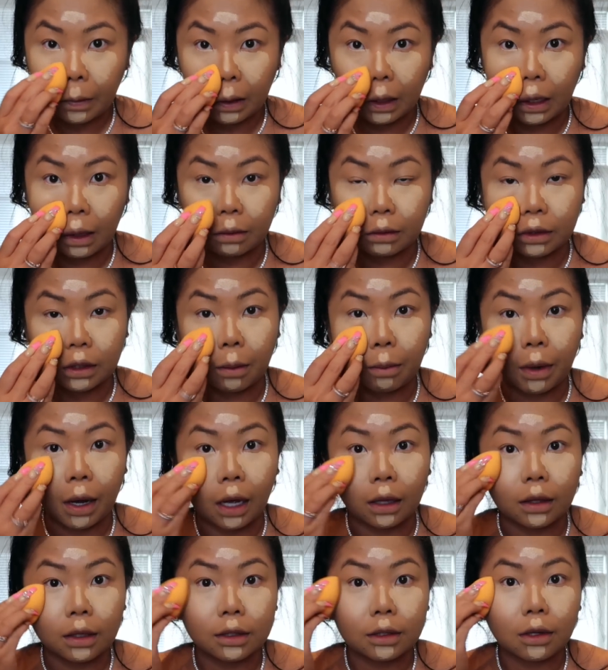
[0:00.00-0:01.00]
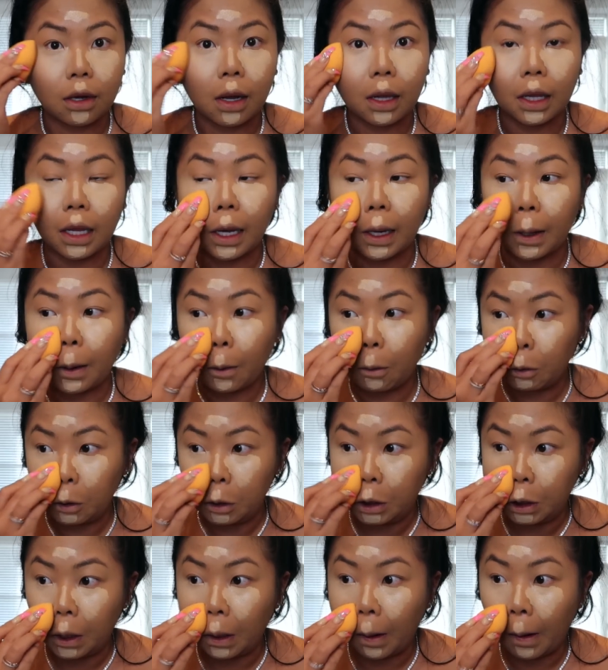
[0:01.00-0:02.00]
And I'm just gonna pat this all
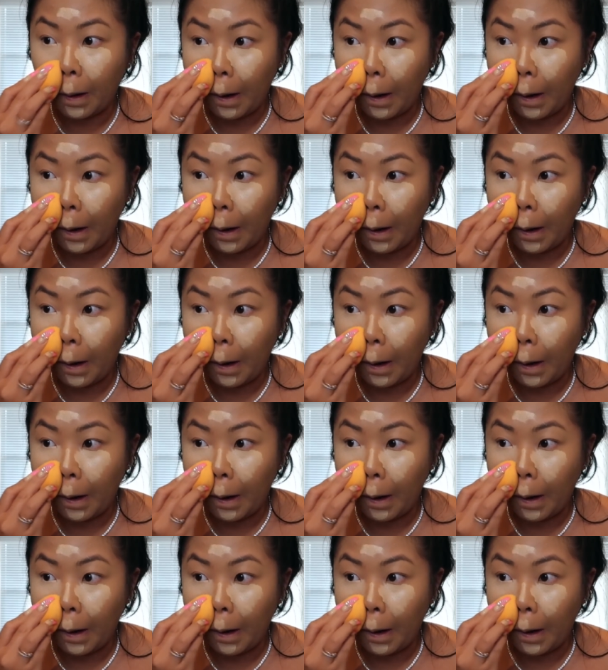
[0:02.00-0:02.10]
out.